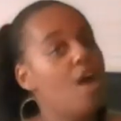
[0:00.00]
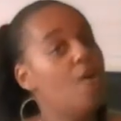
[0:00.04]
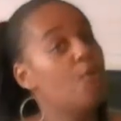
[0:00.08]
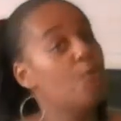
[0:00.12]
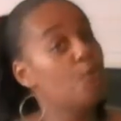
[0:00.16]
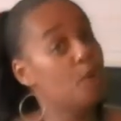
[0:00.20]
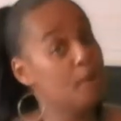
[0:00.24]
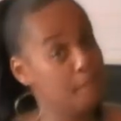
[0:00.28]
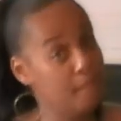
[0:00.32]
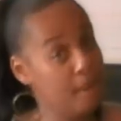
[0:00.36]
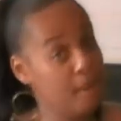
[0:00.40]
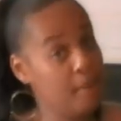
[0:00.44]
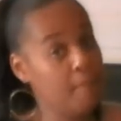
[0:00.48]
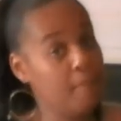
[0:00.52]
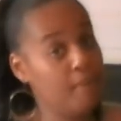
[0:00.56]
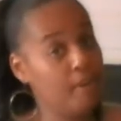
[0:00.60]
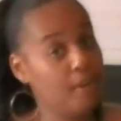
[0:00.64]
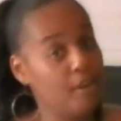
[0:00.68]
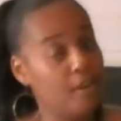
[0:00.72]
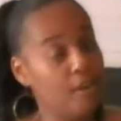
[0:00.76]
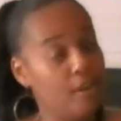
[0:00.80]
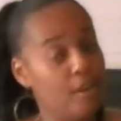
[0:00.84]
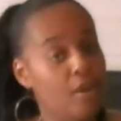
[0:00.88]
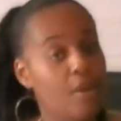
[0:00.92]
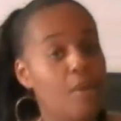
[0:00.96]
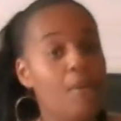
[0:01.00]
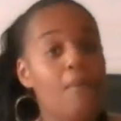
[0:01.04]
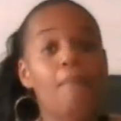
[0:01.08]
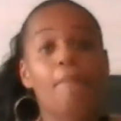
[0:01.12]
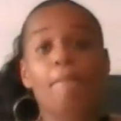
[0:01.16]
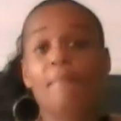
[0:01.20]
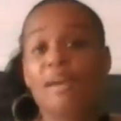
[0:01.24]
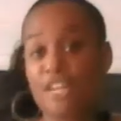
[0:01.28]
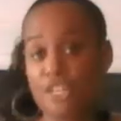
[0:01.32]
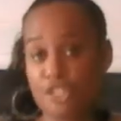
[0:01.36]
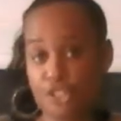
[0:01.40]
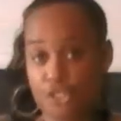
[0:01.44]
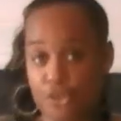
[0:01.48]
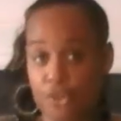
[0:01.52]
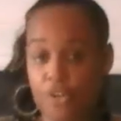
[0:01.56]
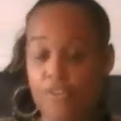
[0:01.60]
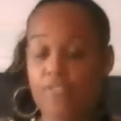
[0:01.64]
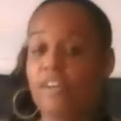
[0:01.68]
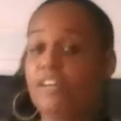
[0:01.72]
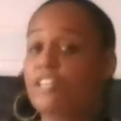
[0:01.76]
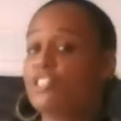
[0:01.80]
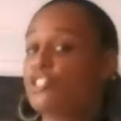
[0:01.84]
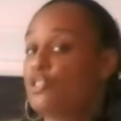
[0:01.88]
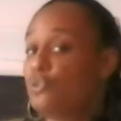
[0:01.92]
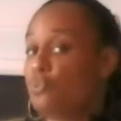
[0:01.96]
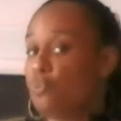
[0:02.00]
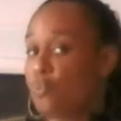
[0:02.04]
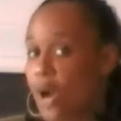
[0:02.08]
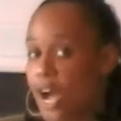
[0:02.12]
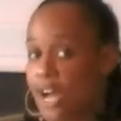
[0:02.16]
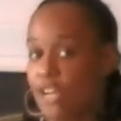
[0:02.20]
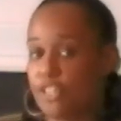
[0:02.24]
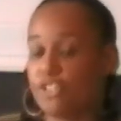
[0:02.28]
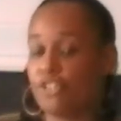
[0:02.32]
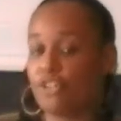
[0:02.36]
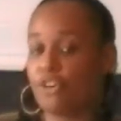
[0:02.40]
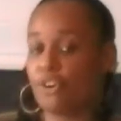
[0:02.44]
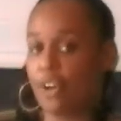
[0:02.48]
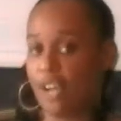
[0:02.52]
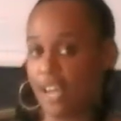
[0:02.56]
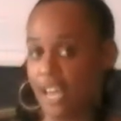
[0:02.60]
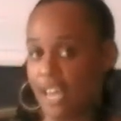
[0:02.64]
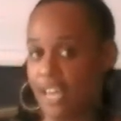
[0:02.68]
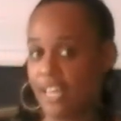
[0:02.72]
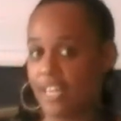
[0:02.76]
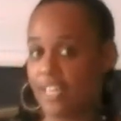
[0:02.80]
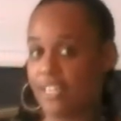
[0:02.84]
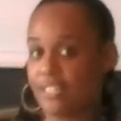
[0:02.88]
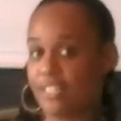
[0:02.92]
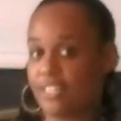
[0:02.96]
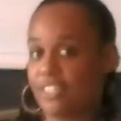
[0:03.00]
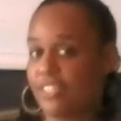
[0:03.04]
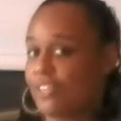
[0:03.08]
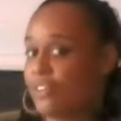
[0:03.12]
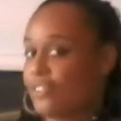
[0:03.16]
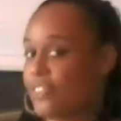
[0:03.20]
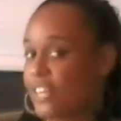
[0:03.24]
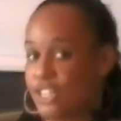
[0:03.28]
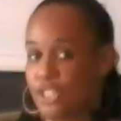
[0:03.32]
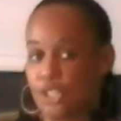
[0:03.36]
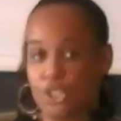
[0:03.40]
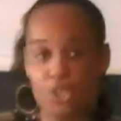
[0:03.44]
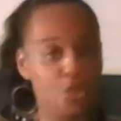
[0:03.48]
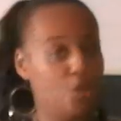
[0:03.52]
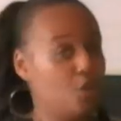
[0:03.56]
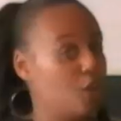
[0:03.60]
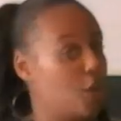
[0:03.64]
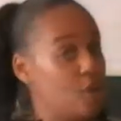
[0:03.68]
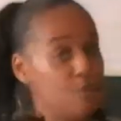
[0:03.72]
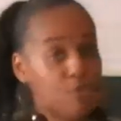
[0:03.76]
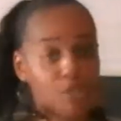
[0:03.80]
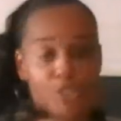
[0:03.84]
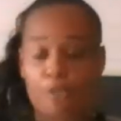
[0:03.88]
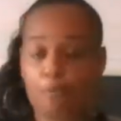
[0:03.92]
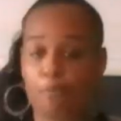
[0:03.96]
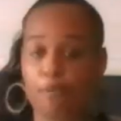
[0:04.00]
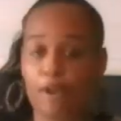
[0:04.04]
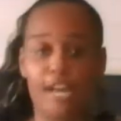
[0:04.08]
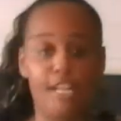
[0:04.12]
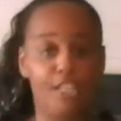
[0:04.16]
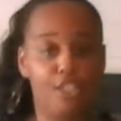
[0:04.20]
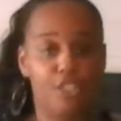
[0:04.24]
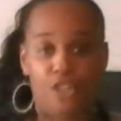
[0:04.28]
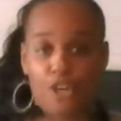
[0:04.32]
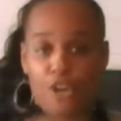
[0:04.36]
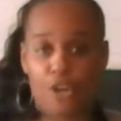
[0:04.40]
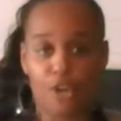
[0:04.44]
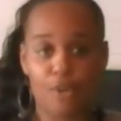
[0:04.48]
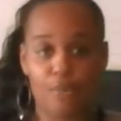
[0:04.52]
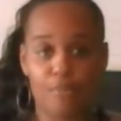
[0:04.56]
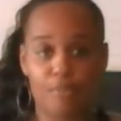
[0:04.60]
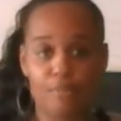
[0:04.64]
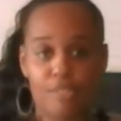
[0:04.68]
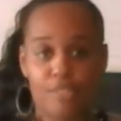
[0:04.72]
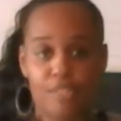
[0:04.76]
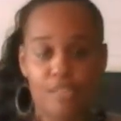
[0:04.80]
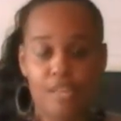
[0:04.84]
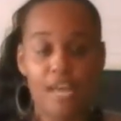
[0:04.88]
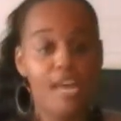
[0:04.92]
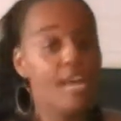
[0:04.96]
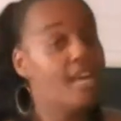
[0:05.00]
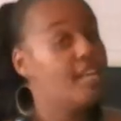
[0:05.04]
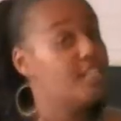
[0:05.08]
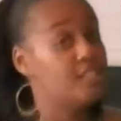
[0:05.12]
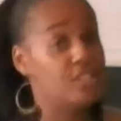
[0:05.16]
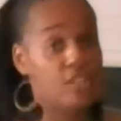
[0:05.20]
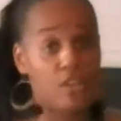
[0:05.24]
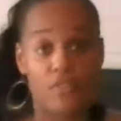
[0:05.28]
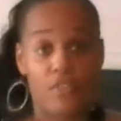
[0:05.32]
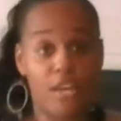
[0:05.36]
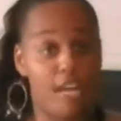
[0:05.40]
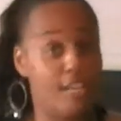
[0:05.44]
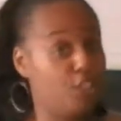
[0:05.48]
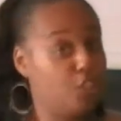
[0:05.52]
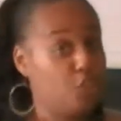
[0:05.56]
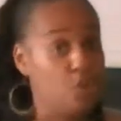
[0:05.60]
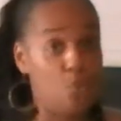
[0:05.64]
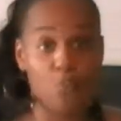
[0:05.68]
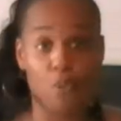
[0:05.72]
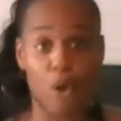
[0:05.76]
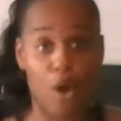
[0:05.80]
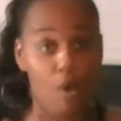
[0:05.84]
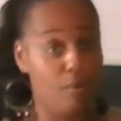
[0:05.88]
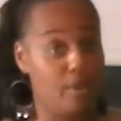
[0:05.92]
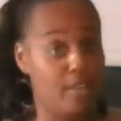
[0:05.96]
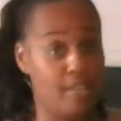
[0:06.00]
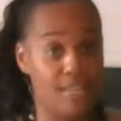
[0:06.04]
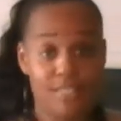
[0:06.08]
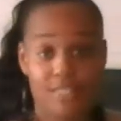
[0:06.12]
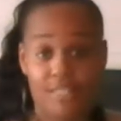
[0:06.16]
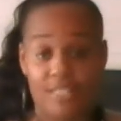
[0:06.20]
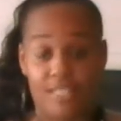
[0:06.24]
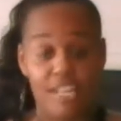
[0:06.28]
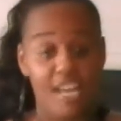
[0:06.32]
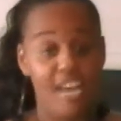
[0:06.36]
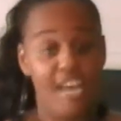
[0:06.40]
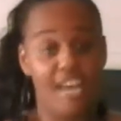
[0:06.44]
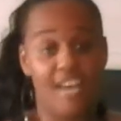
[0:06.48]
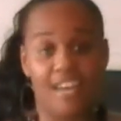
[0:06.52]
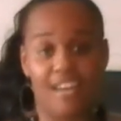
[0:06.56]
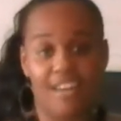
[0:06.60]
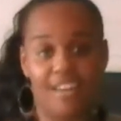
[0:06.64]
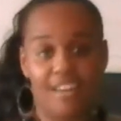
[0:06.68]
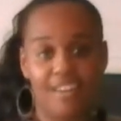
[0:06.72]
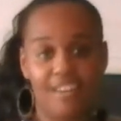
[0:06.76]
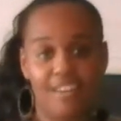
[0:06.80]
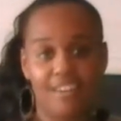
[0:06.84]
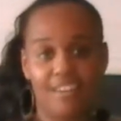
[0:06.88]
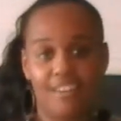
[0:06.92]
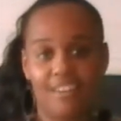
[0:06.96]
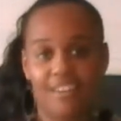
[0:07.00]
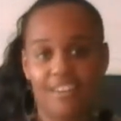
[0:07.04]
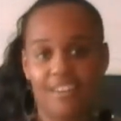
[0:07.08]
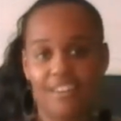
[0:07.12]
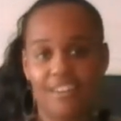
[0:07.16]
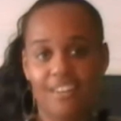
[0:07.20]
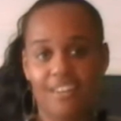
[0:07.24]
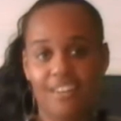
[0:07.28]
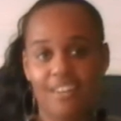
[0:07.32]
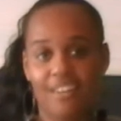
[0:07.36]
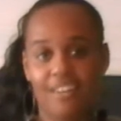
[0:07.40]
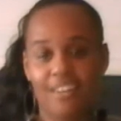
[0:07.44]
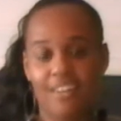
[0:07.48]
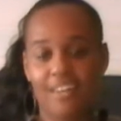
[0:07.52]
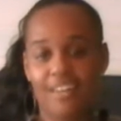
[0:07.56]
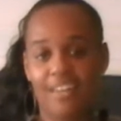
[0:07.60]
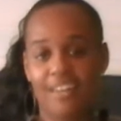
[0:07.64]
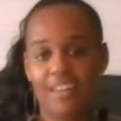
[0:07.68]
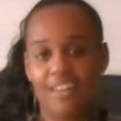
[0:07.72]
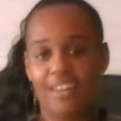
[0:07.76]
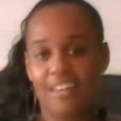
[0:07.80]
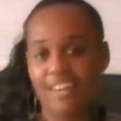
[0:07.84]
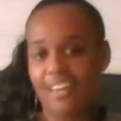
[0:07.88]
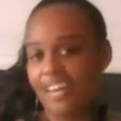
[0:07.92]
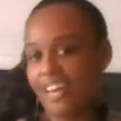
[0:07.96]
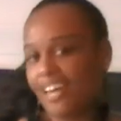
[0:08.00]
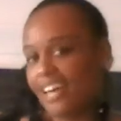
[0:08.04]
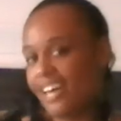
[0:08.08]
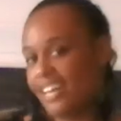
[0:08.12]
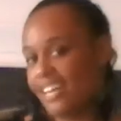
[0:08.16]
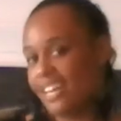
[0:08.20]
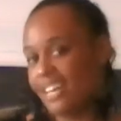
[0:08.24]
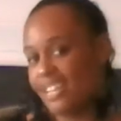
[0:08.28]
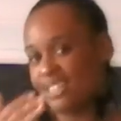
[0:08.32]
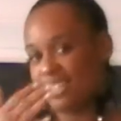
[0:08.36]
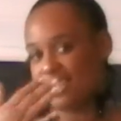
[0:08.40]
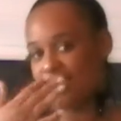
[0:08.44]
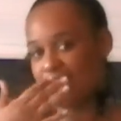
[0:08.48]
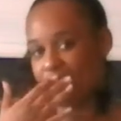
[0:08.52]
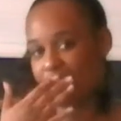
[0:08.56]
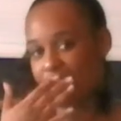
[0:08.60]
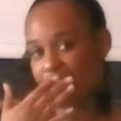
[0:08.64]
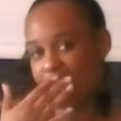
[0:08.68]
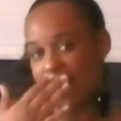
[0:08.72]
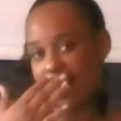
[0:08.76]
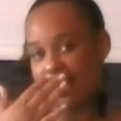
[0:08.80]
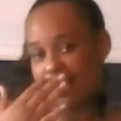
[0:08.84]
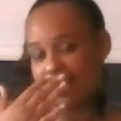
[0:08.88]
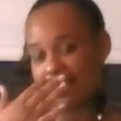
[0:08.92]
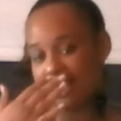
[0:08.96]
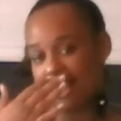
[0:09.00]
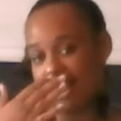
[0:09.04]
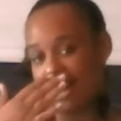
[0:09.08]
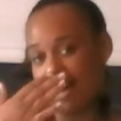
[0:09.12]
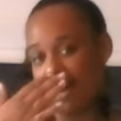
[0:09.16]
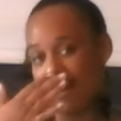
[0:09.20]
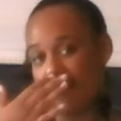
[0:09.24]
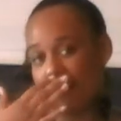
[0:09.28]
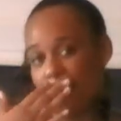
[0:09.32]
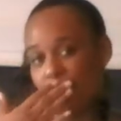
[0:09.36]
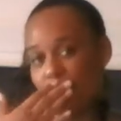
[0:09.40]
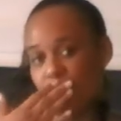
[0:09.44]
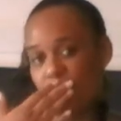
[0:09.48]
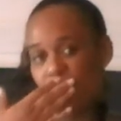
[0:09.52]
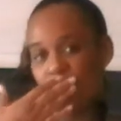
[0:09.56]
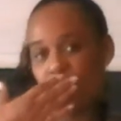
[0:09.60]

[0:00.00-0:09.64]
Remember, make sure that you wash your hands so that you don't spread germs and so that you won't get sick. Until the next time.